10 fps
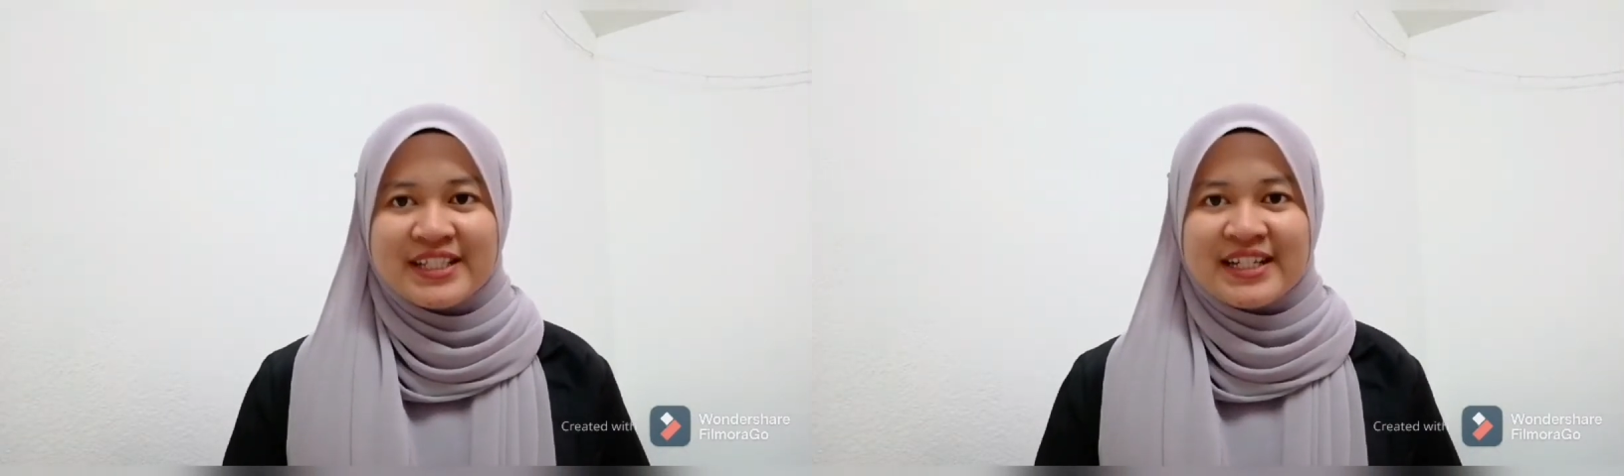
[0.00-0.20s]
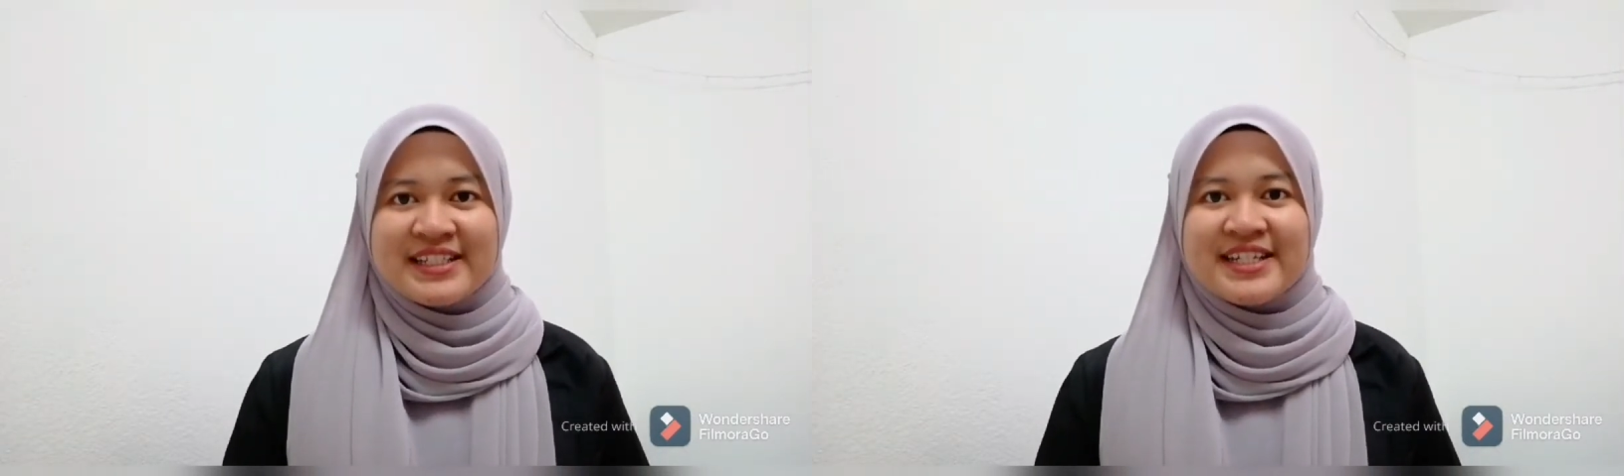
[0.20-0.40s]

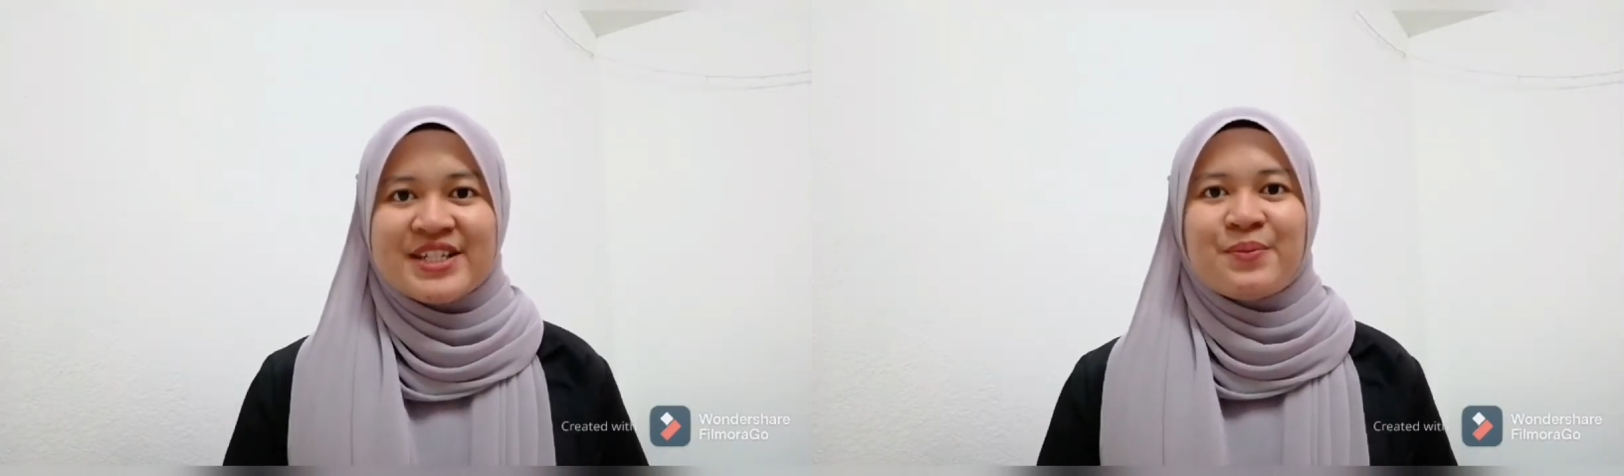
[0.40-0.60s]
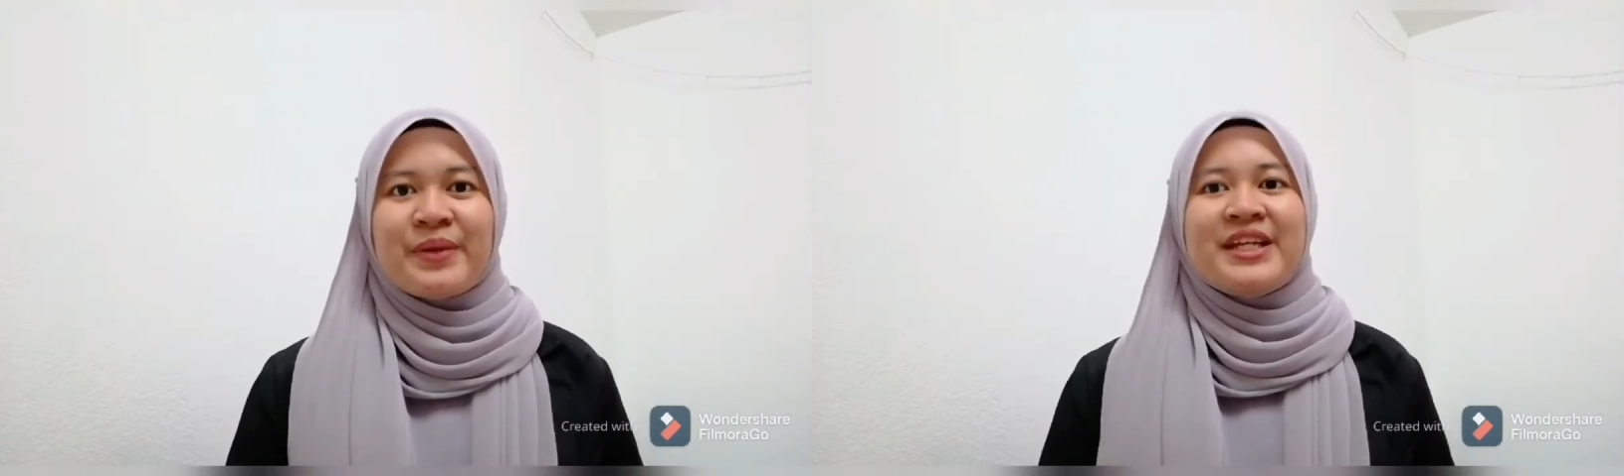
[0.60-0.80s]
My name
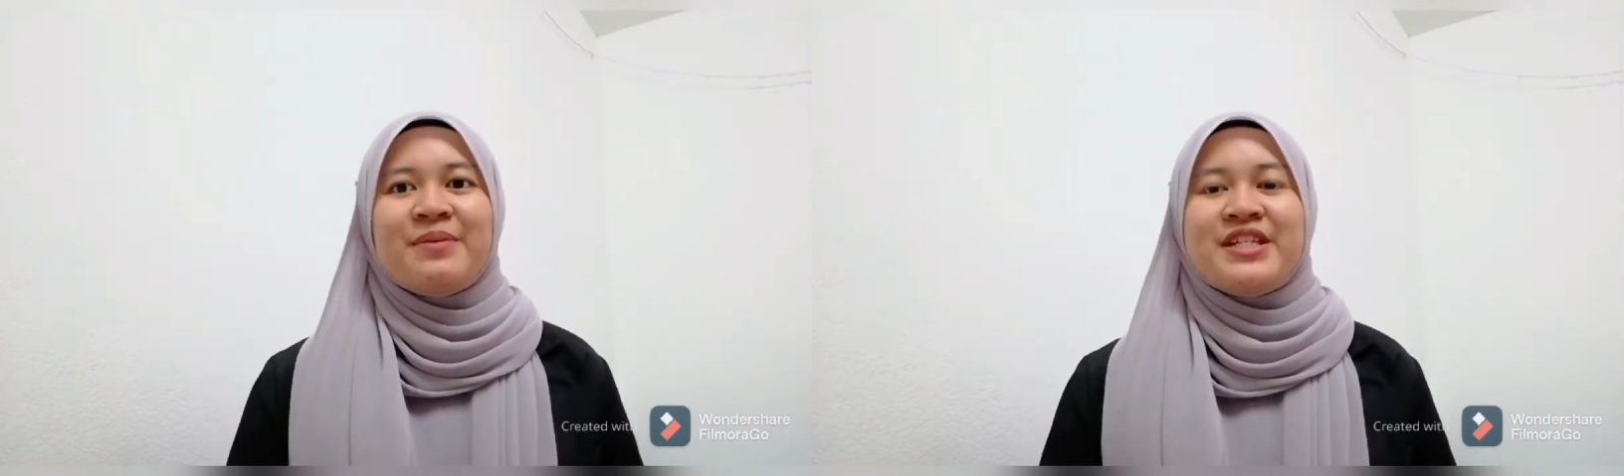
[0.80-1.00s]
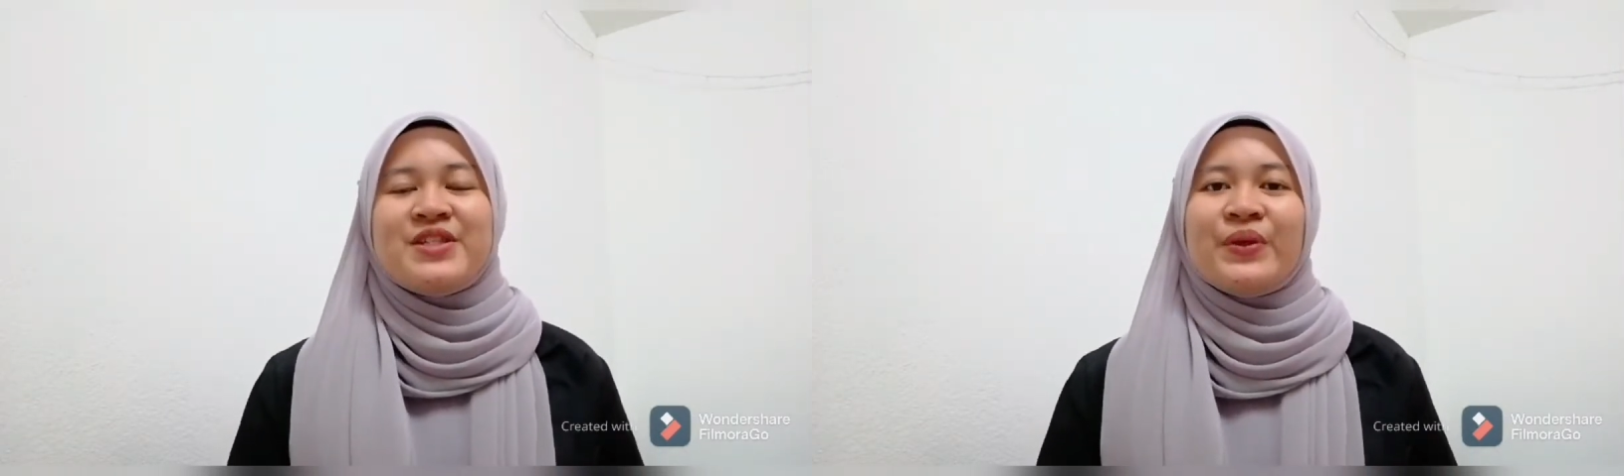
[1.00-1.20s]
is
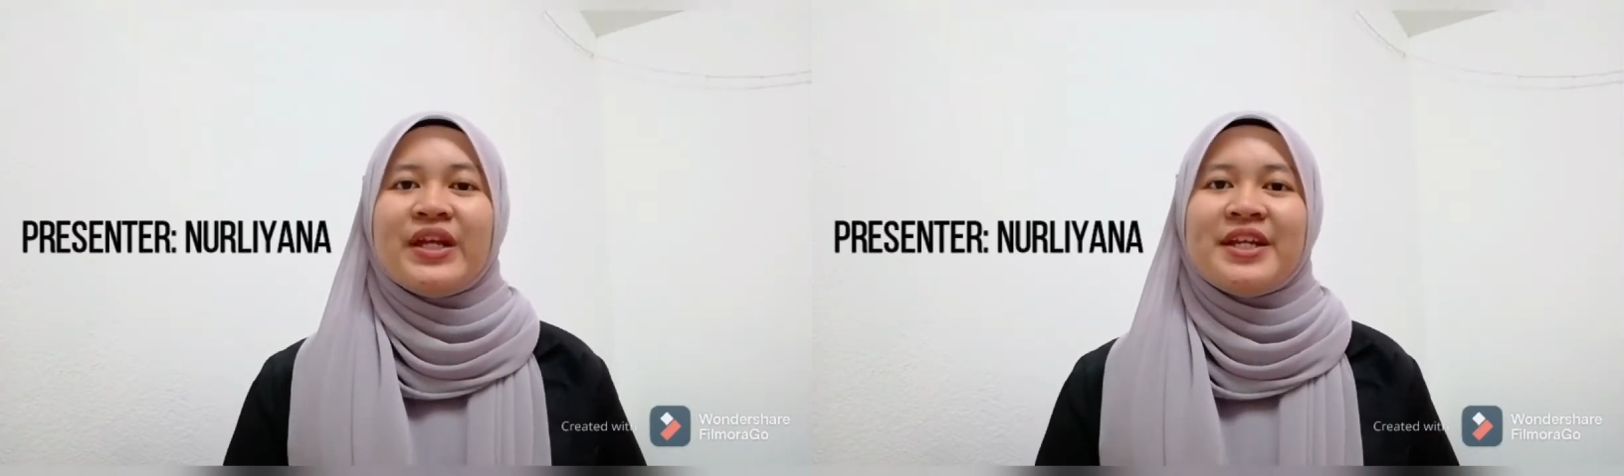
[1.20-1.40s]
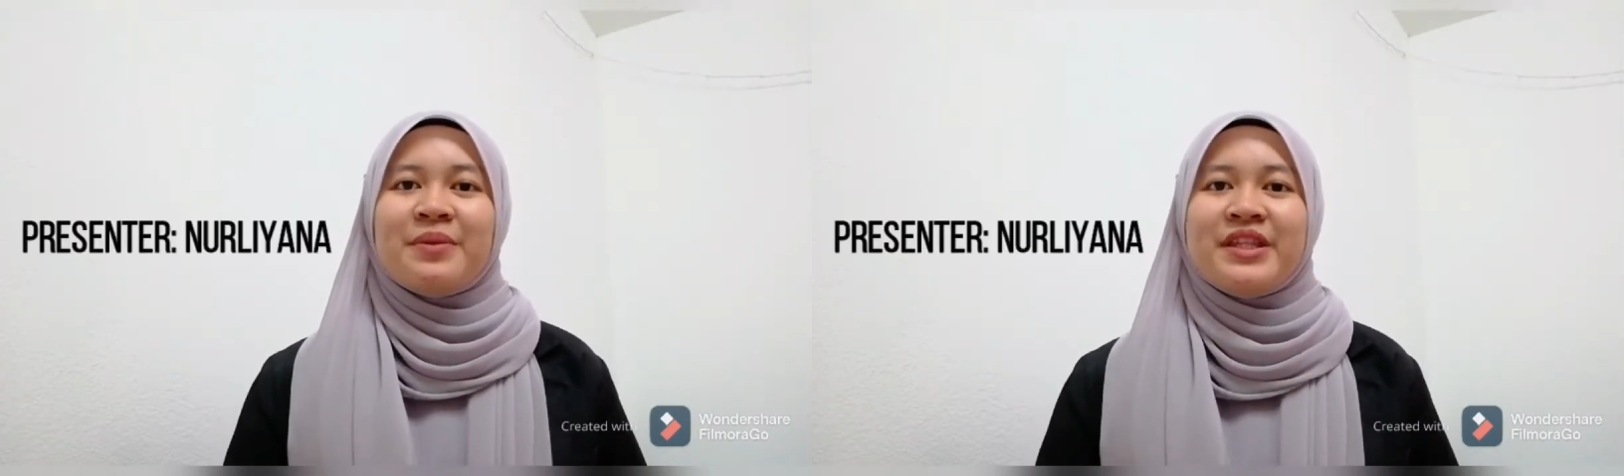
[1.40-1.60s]
Nurliyana binti
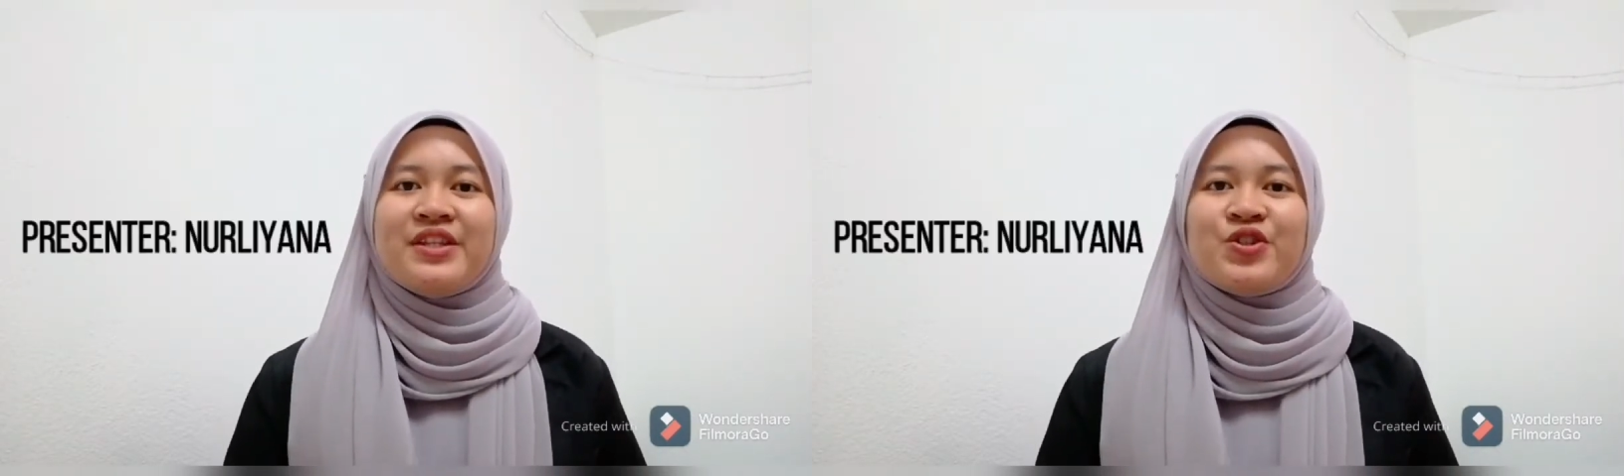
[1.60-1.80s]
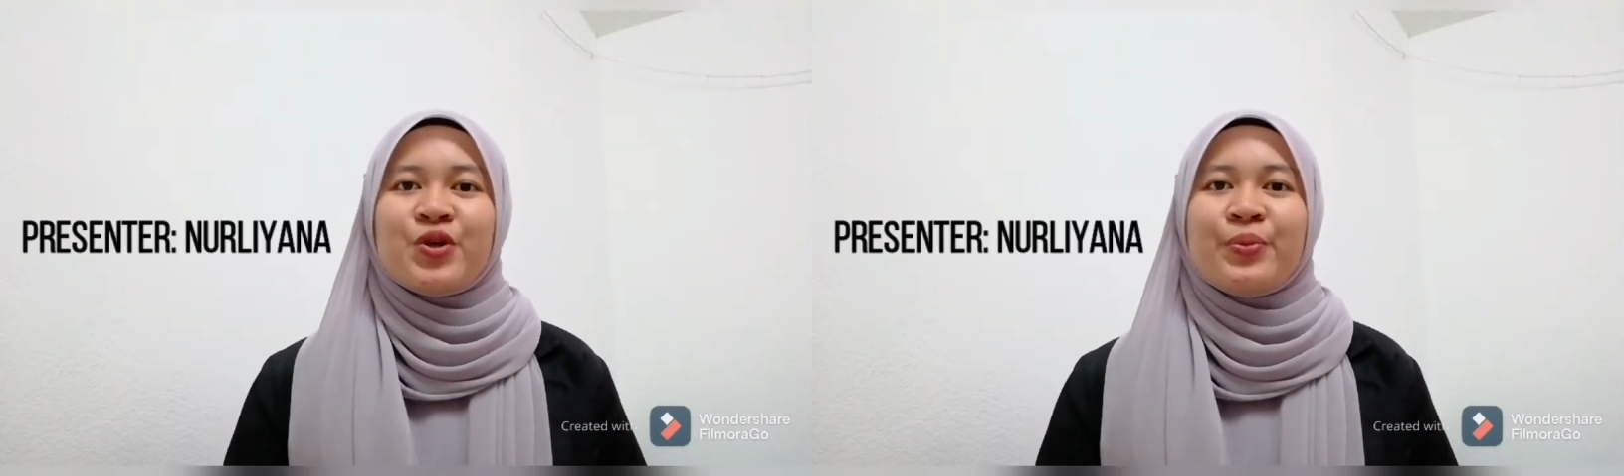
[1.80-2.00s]
Sobri
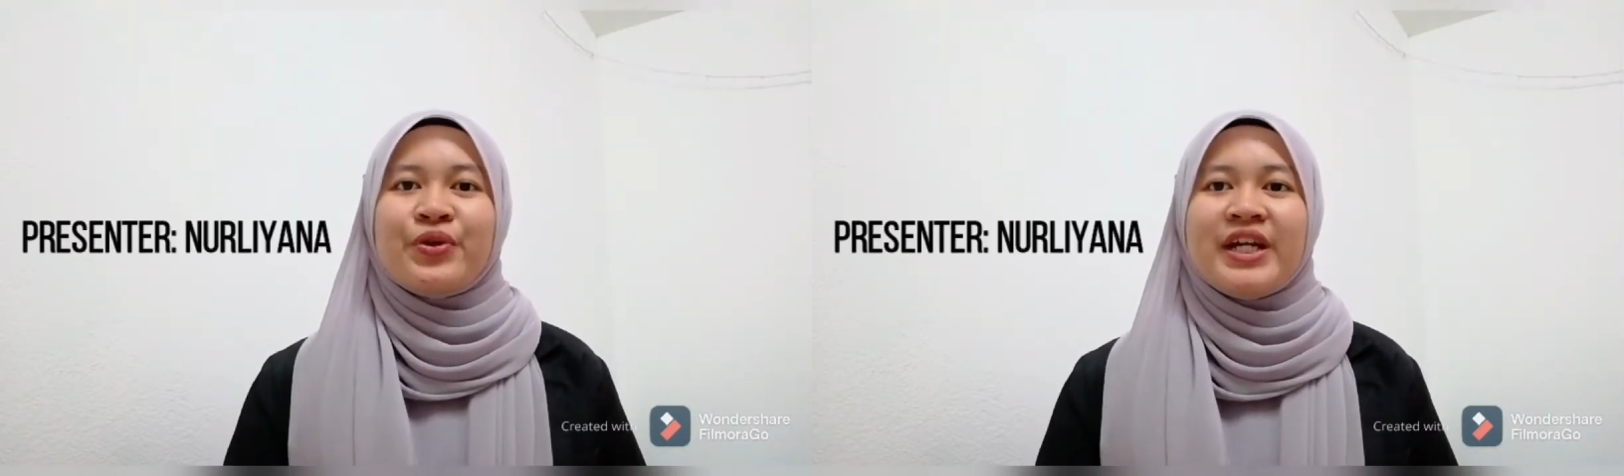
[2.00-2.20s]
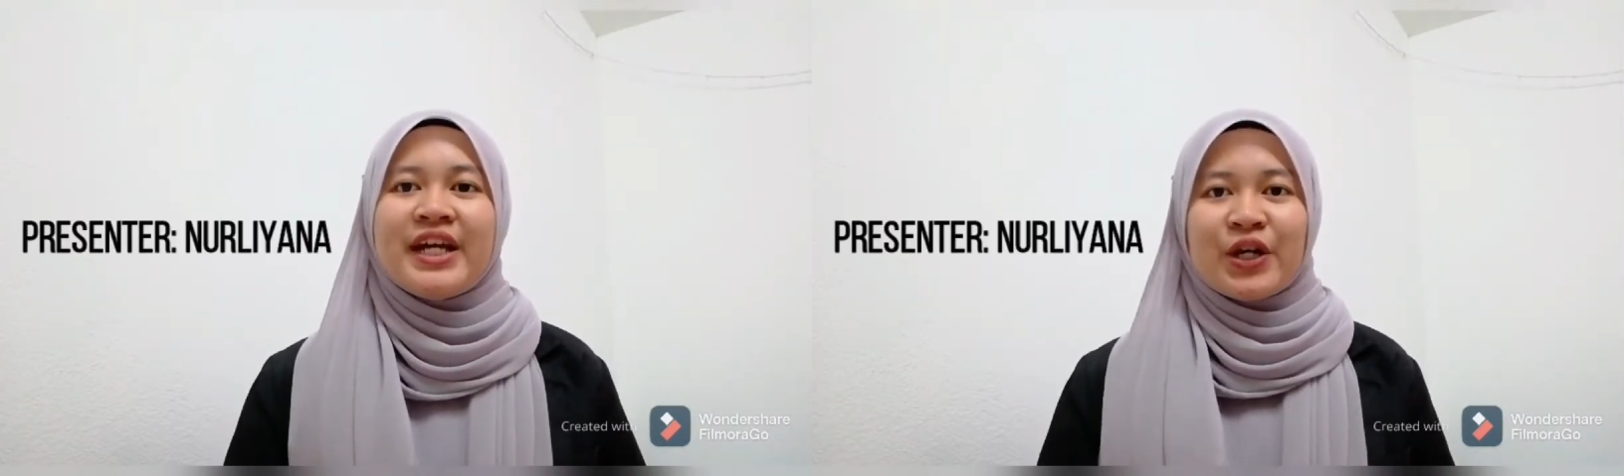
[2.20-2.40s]
and I would like